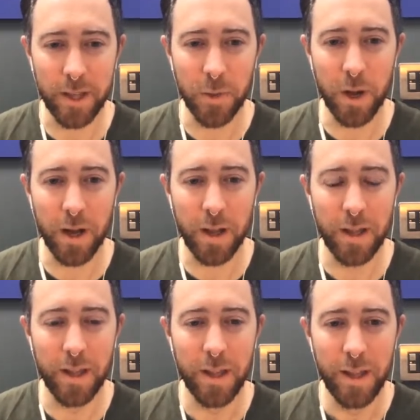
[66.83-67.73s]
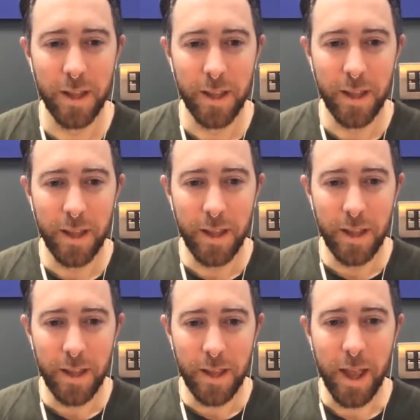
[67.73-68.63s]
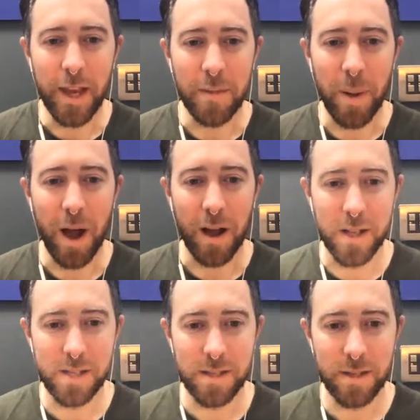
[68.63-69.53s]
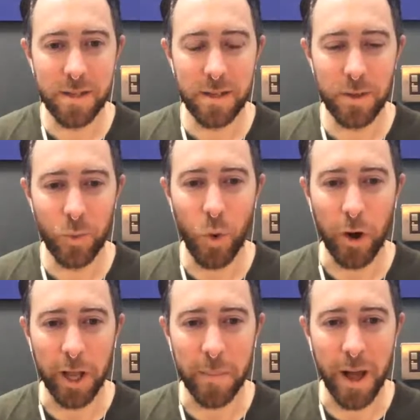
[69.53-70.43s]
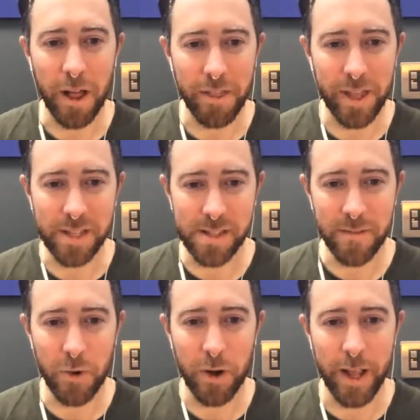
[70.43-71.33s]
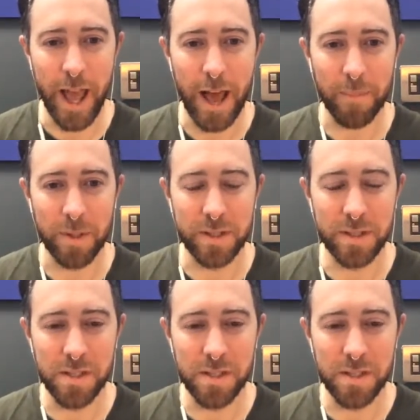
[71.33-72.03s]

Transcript: You are in the past worrying about things that have already happened.